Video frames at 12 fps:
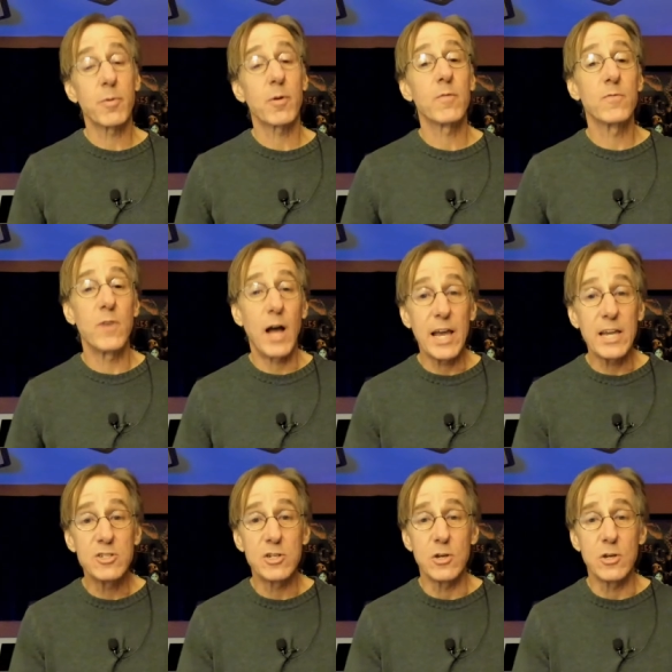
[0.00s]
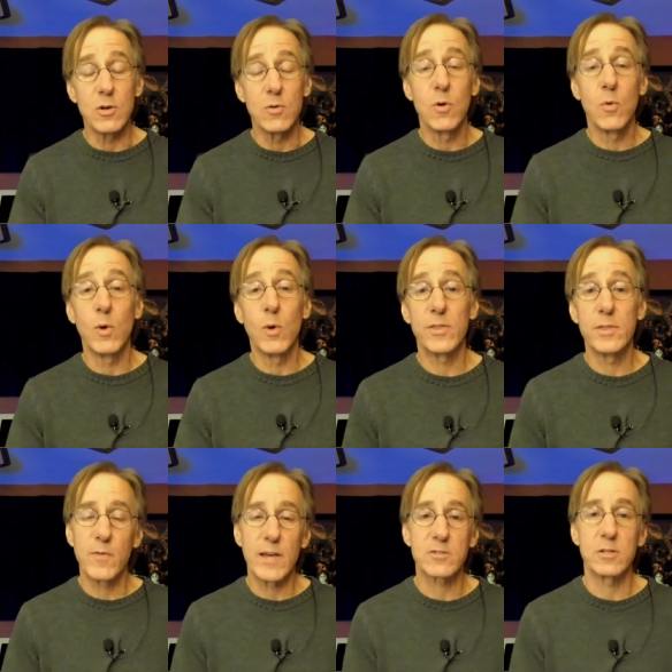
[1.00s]
provide you with the
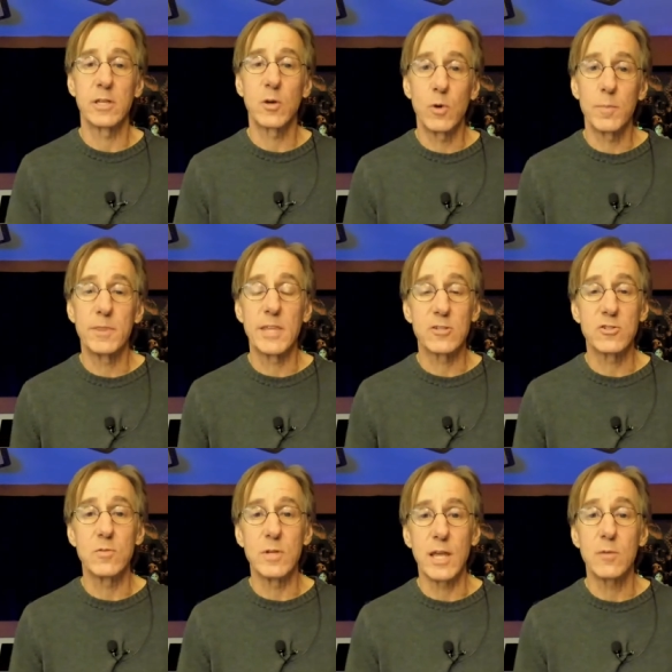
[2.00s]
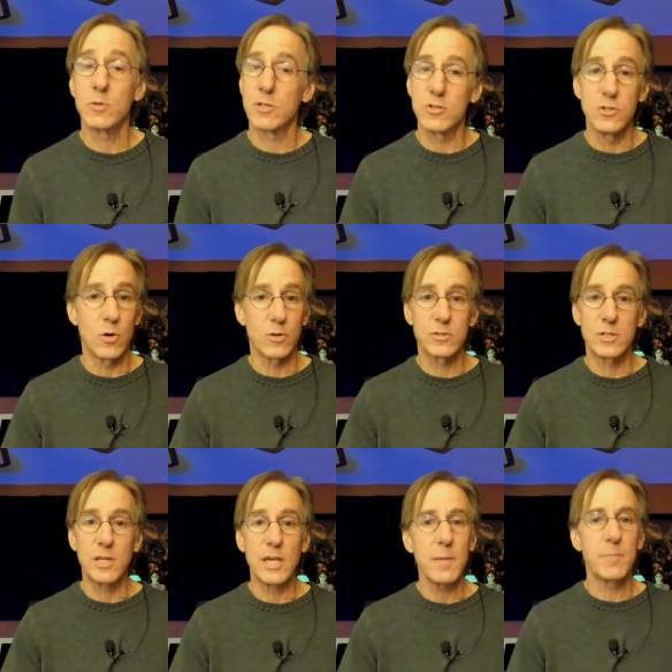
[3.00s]
professional equipment that you need, which is yours to
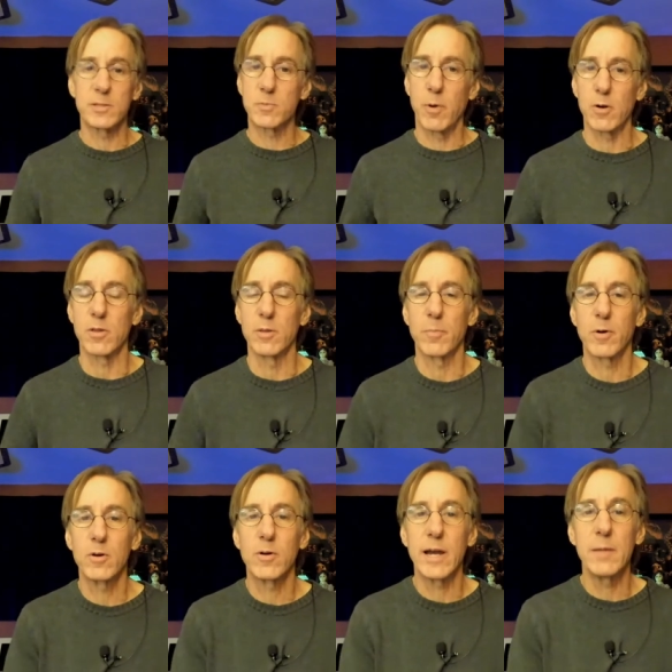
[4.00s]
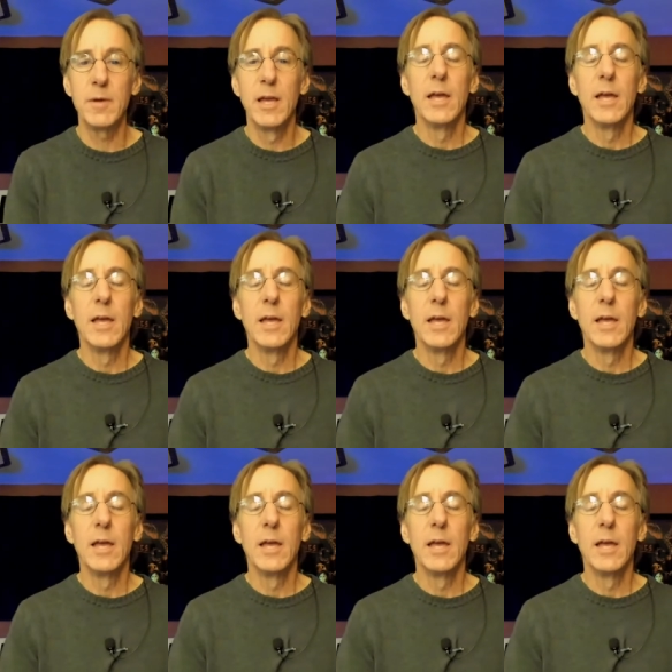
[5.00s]
keep. It's part of the program.